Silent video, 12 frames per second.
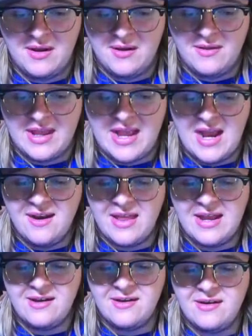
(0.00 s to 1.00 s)
Like, kind of
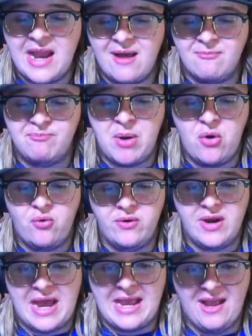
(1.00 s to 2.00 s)
like, not
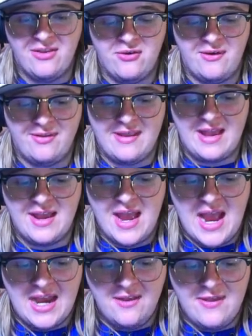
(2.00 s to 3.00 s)
bone, I guess you could say.
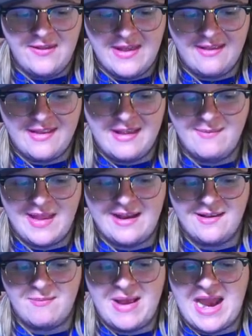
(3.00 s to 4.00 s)
Anything that seems like
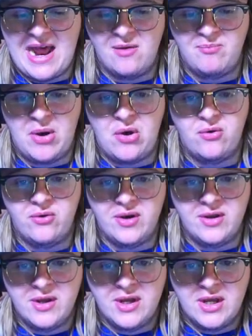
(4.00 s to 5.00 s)
it's made out of bone,
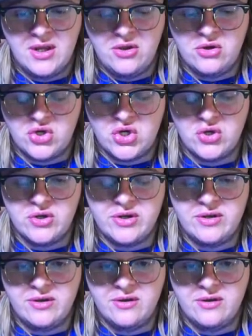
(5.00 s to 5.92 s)
you should